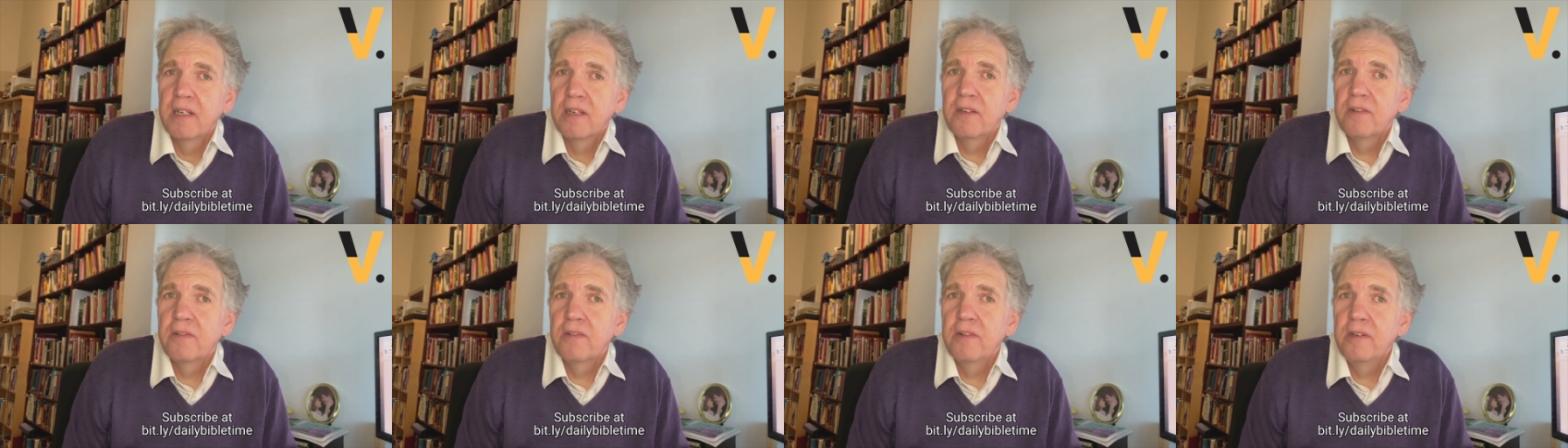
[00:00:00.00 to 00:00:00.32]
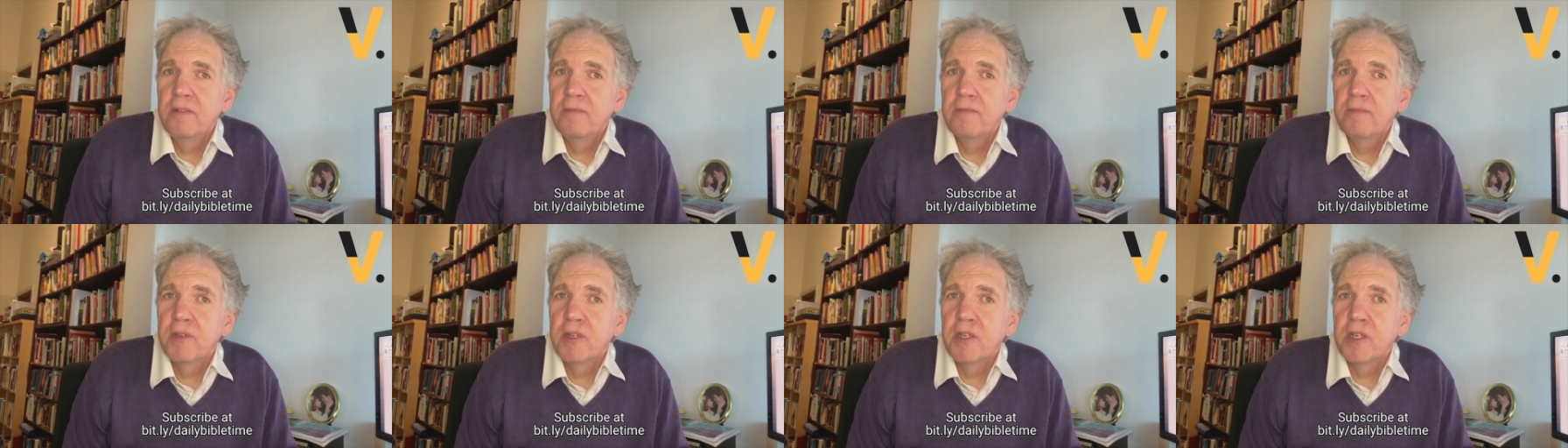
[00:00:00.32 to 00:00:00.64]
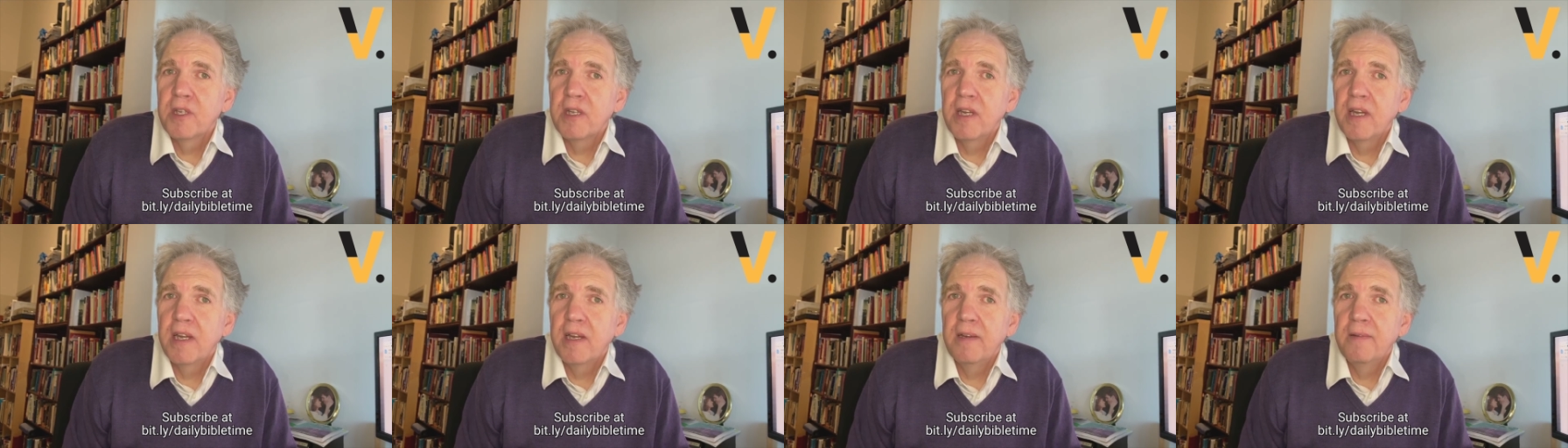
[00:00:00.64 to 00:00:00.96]

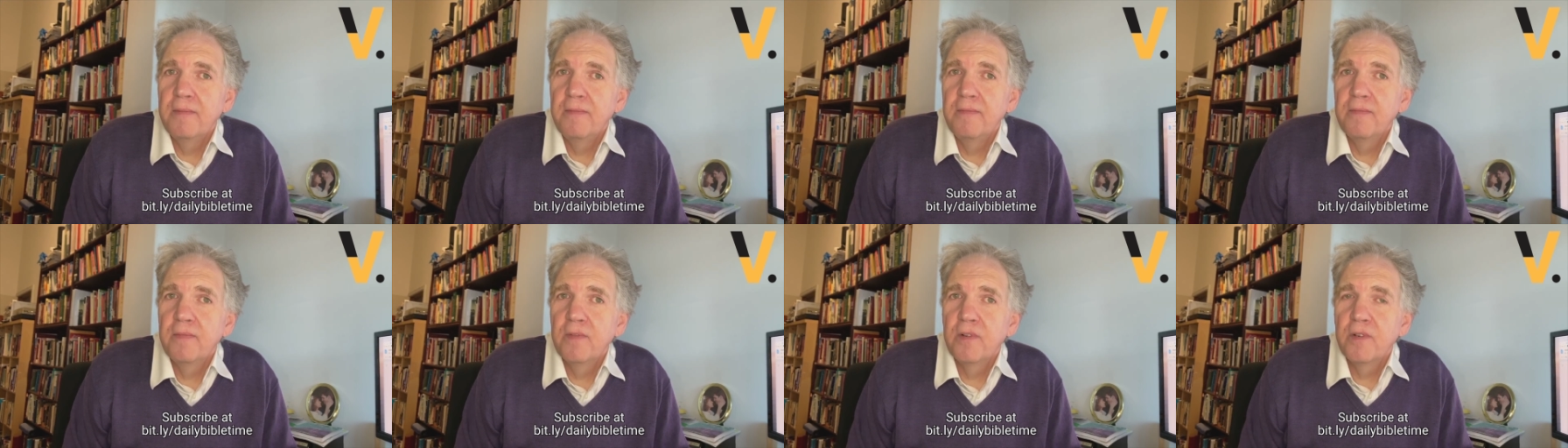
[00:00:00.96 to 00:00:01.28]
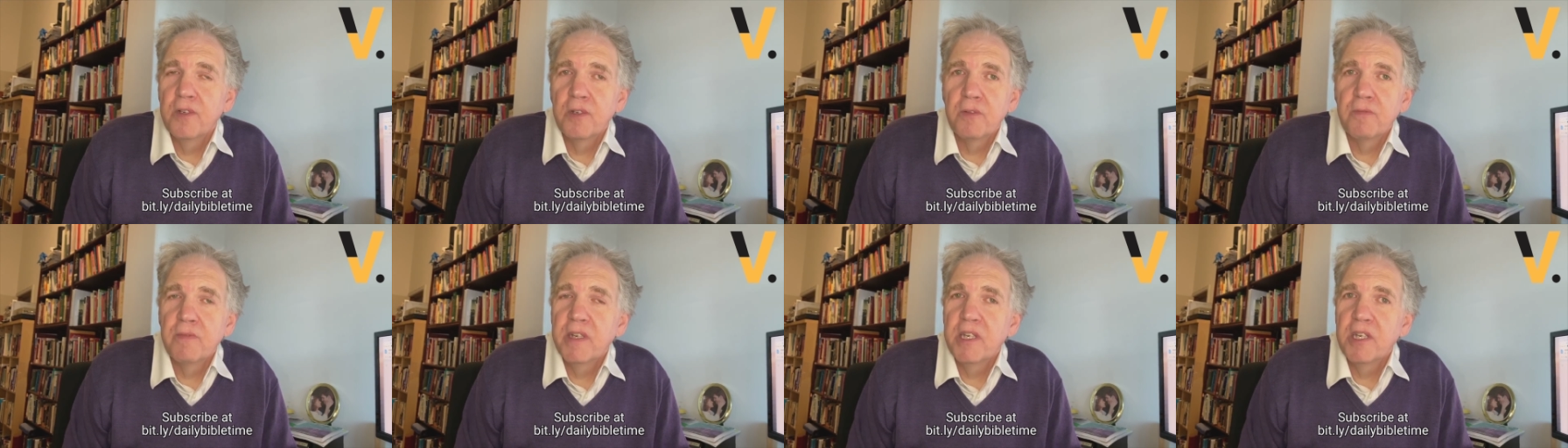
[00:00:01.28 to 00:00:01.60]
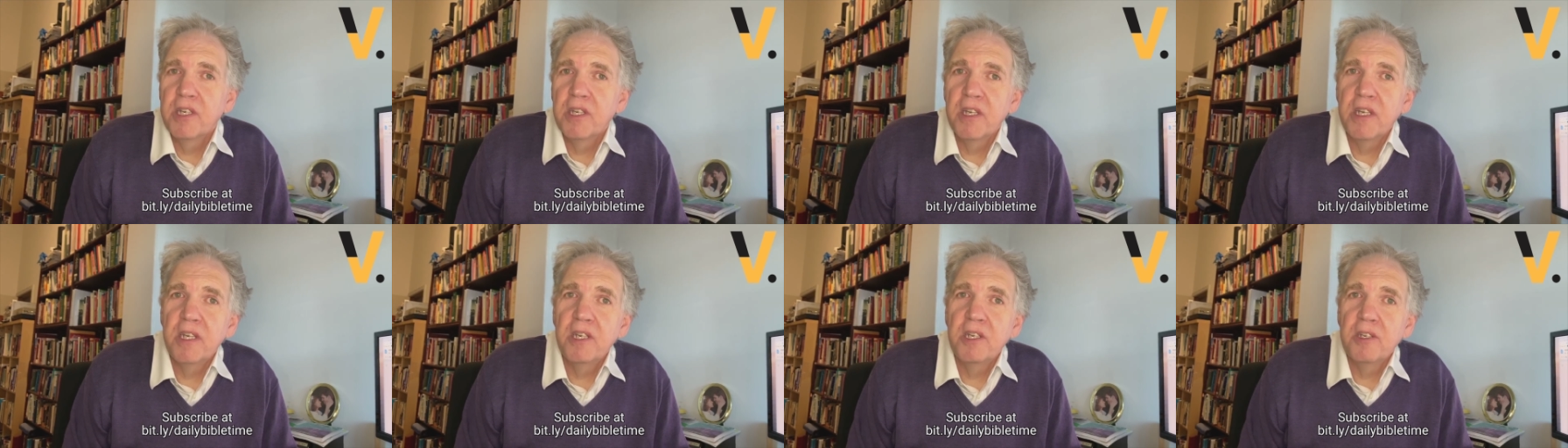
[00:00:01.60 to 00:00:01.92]
groups, or as we
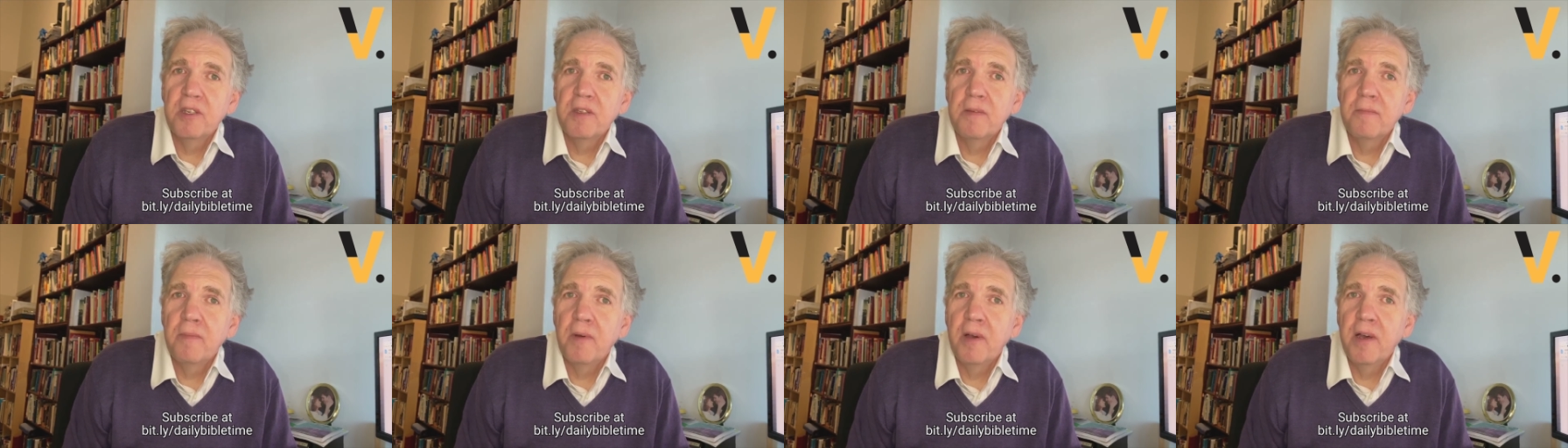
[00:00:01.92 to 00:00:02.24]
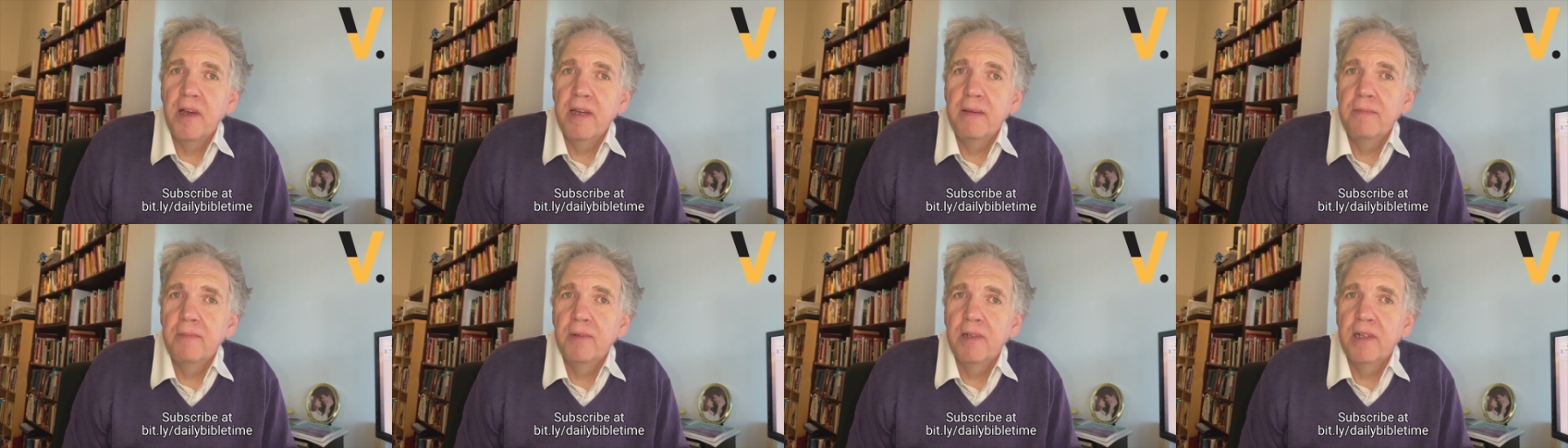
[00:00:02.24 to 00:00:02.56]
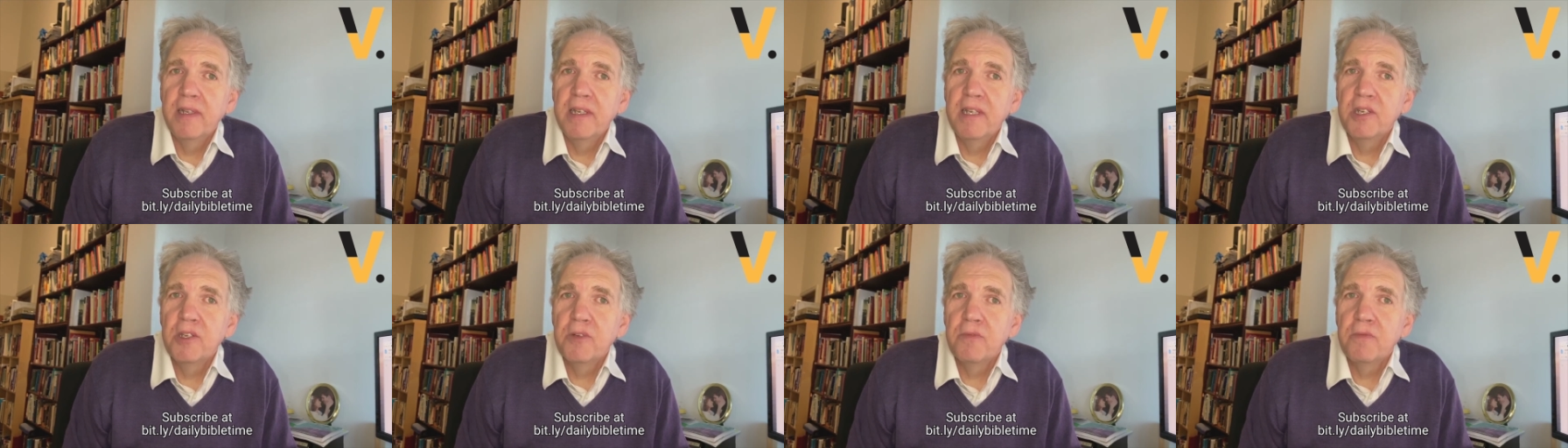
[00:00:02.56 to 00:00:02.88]
teach the
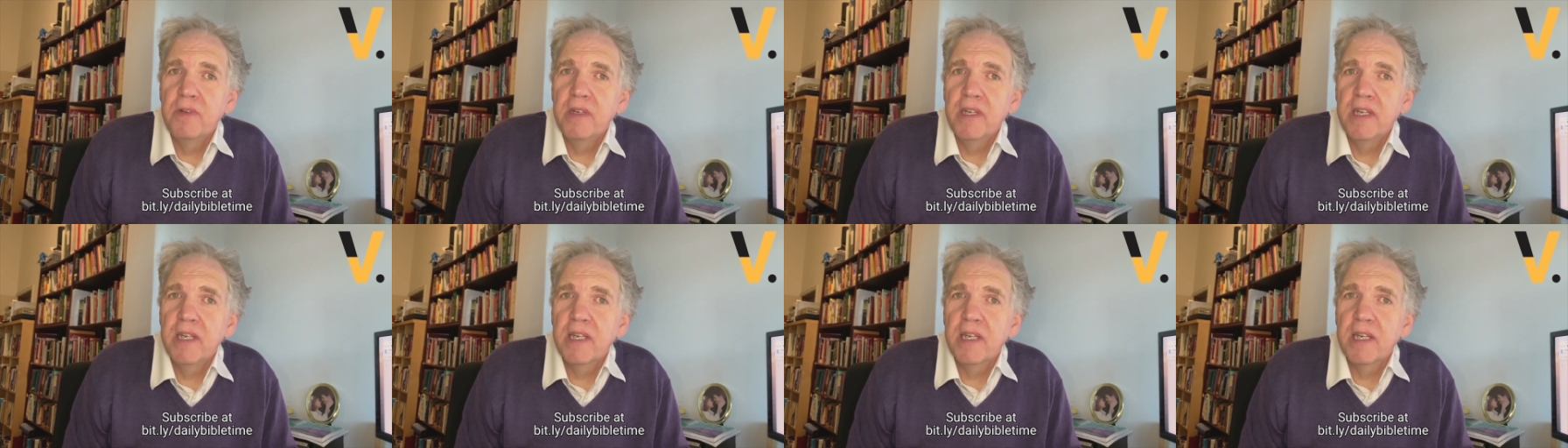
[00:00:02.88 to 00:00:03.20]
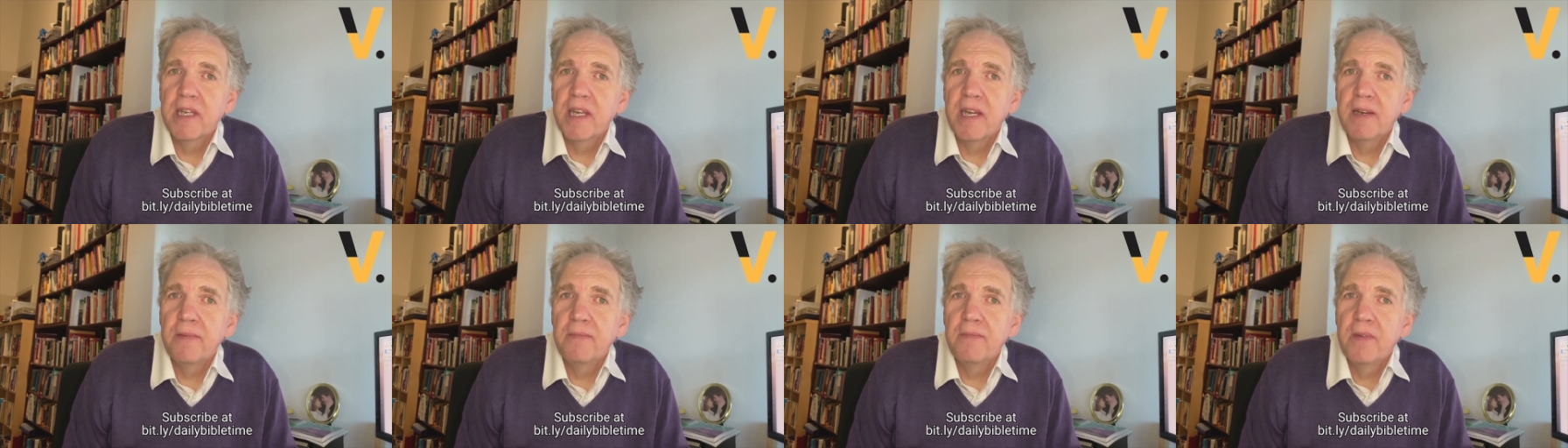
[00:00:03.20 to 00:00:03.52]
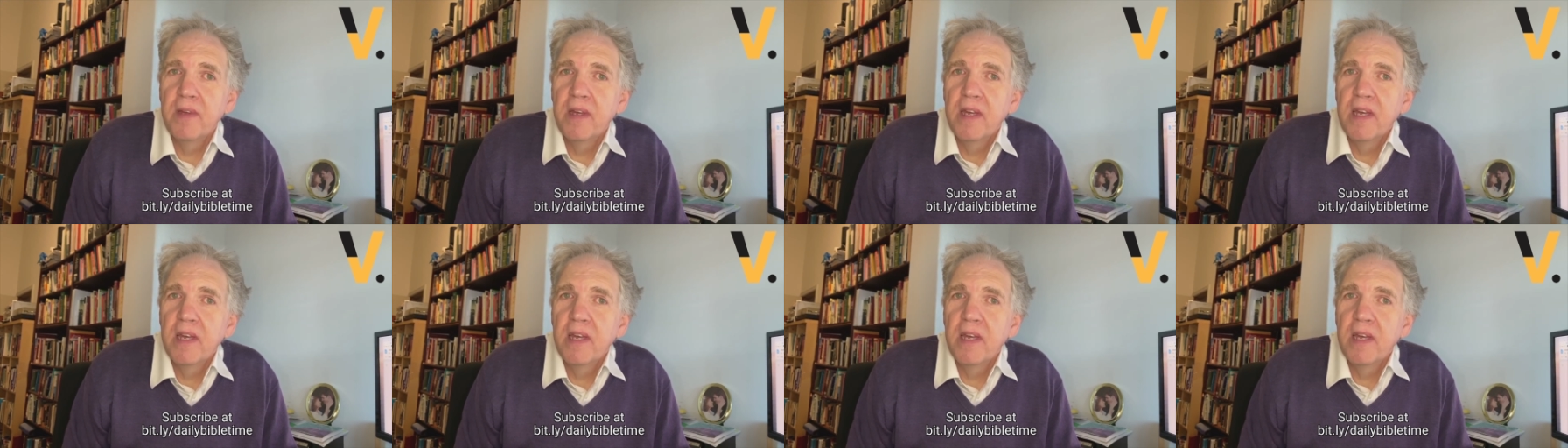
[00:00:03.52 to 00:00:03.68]
Bible each week, at